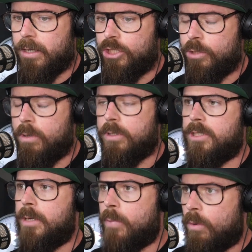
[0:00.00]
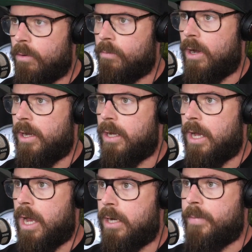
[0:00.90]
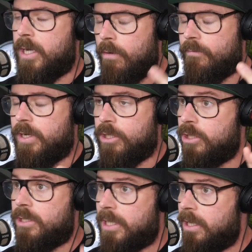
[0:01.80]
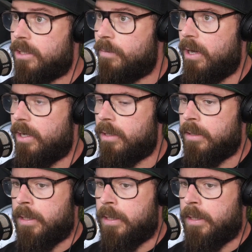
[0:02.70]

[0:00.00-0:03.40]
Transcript: she would sit bolt upright and be convinced she's seen a spider.